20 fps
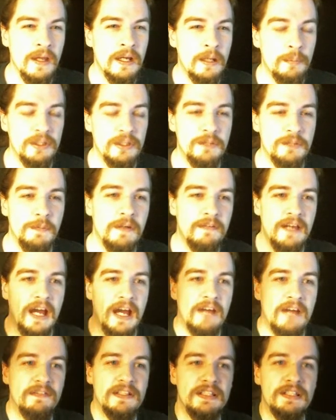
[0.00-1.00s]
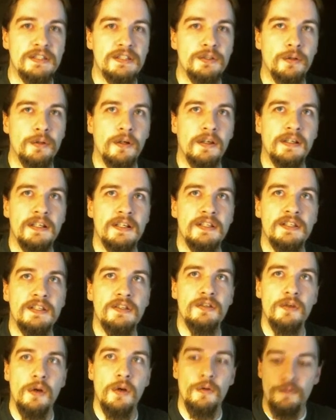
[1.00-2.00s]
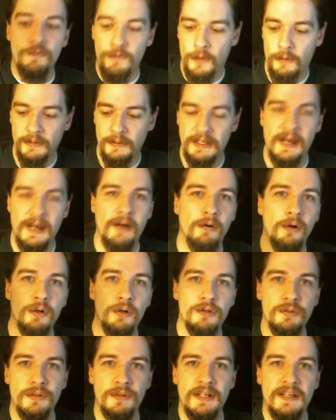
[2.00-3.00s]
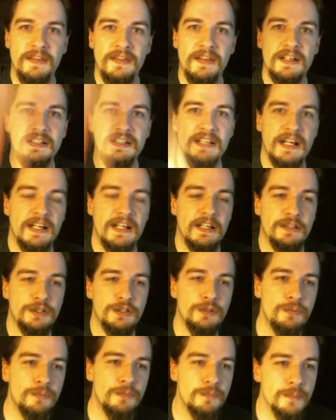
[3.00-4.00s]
But Spear of the Heavens is sort of like these slow falling arrows will hit things that hit you.